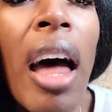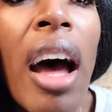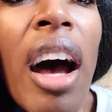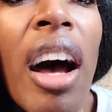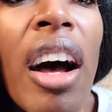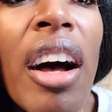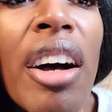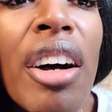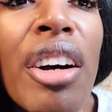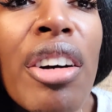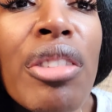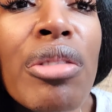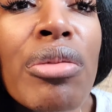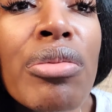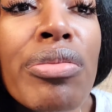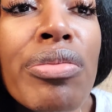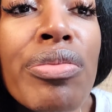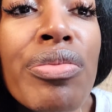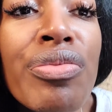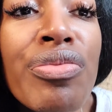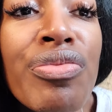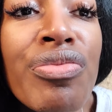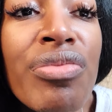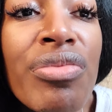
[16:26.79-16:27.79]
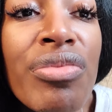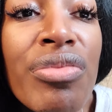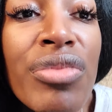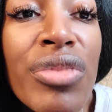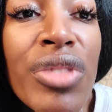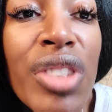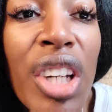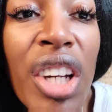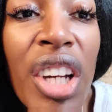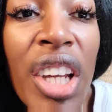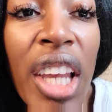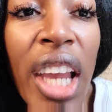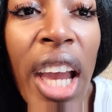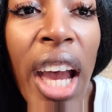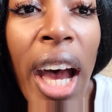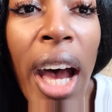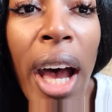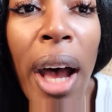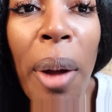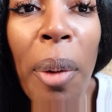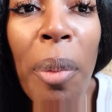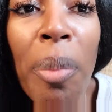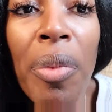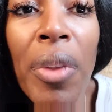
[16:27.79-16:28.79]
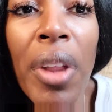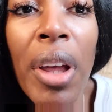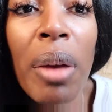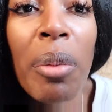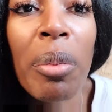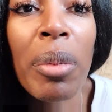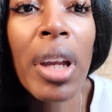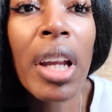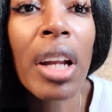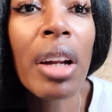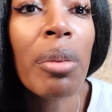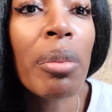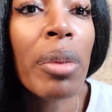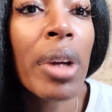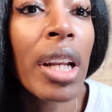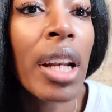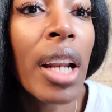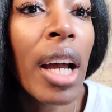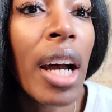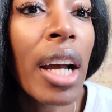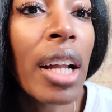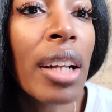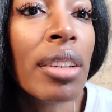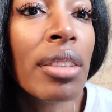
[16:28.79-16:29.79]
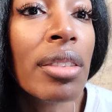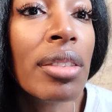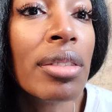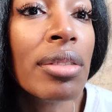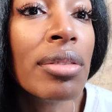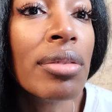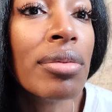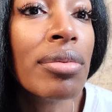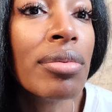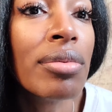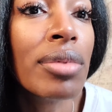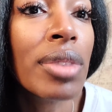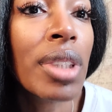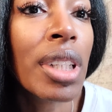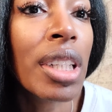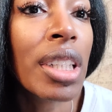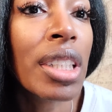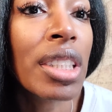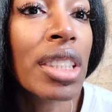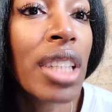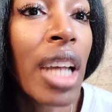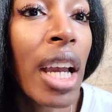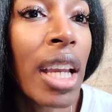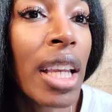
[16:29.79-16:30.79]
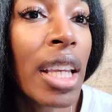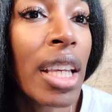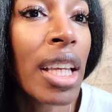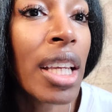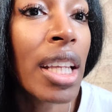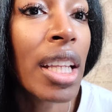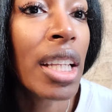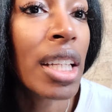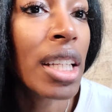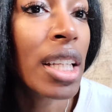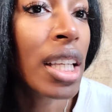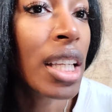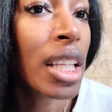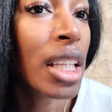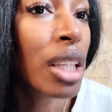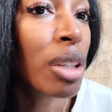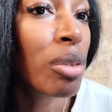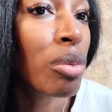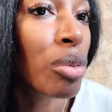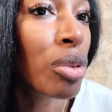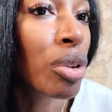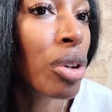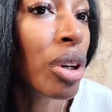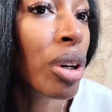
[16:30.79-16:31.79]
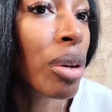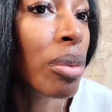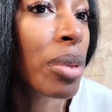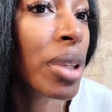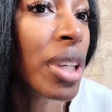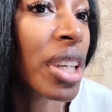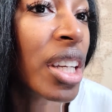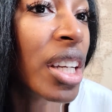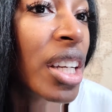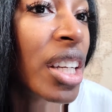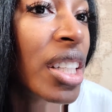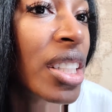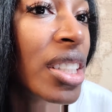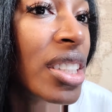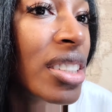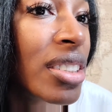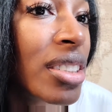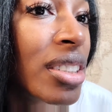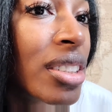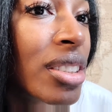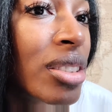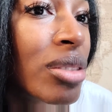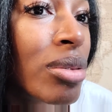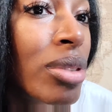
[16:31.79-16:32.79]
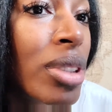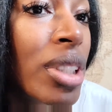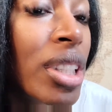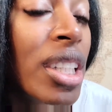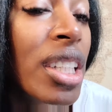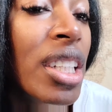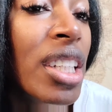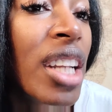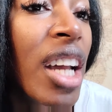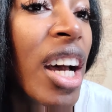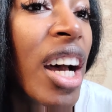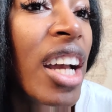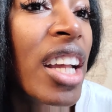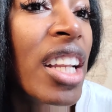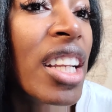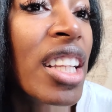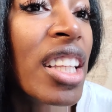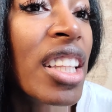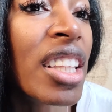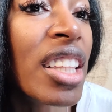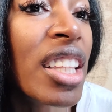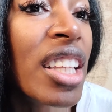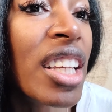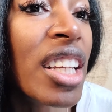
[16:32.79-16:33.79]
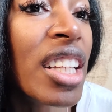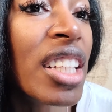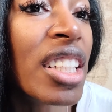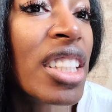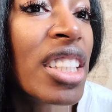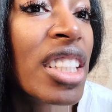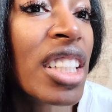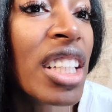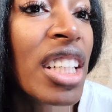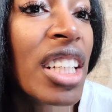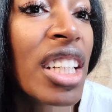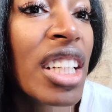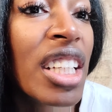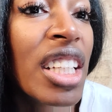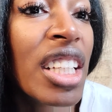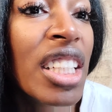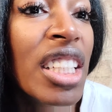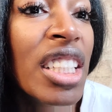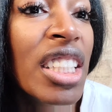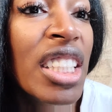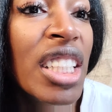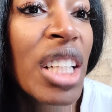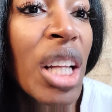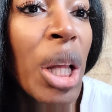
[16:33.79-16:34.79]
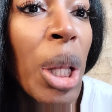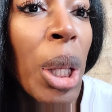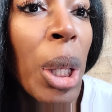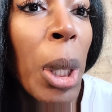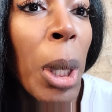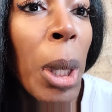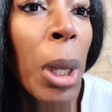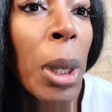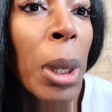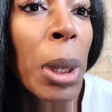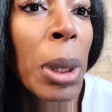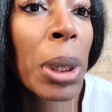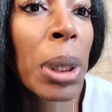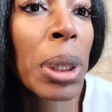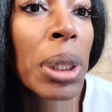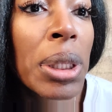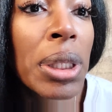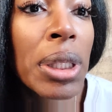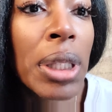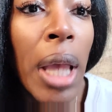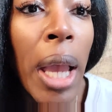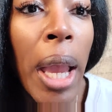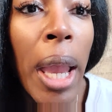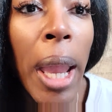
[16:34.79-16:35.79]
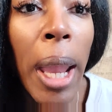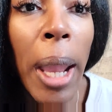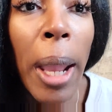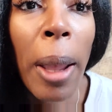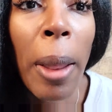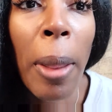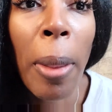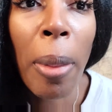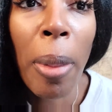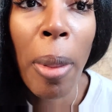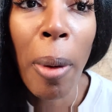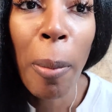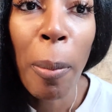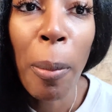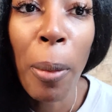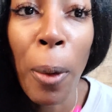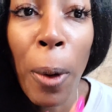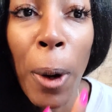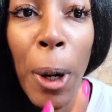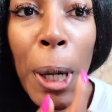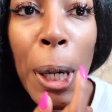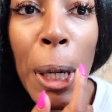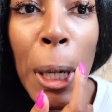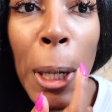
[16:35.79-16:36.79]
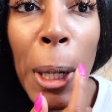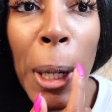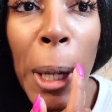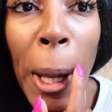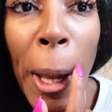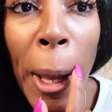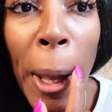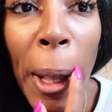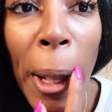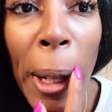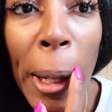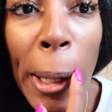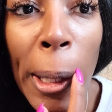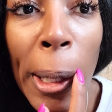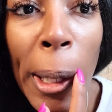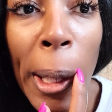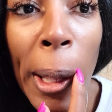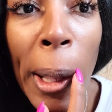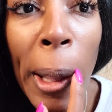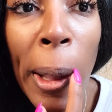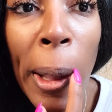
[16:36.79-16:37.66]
so yeah, I may or may not really check in anymore because there's really not anything to say. The border does